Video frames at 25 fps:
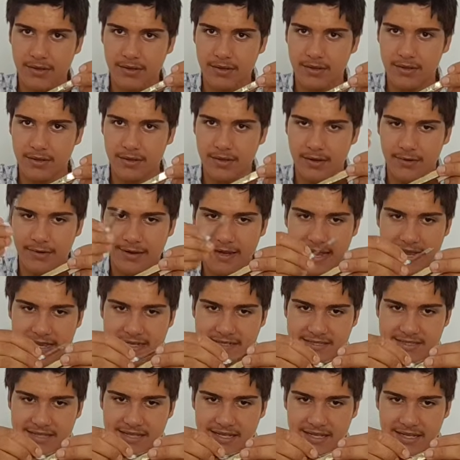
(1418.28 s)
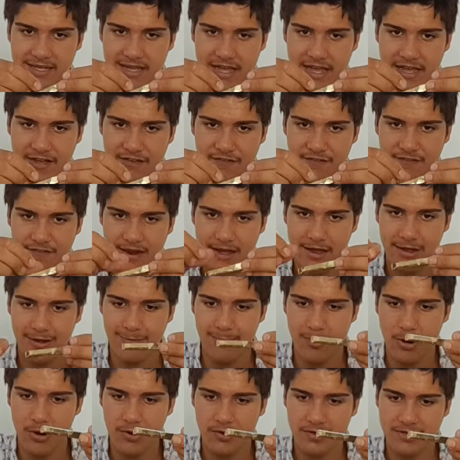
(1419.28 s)
you know, he has the flower
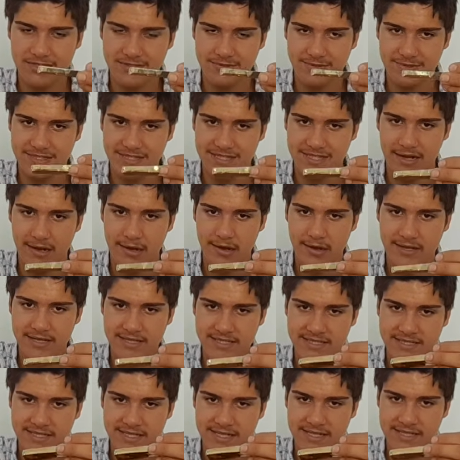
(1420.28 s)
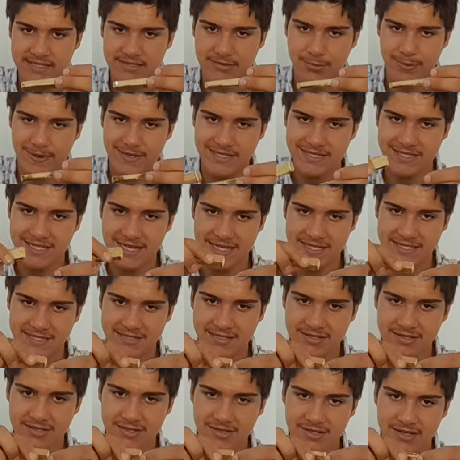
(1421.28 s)
box which he hides his
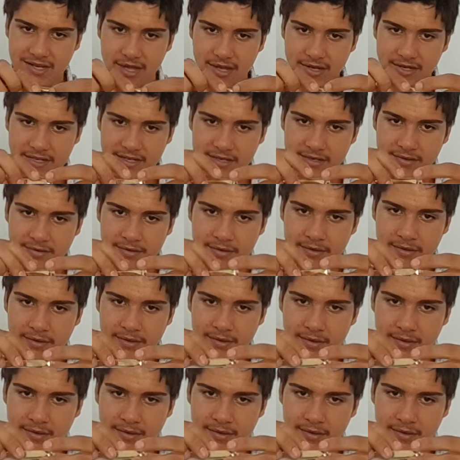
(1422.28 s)
Winchester gun in,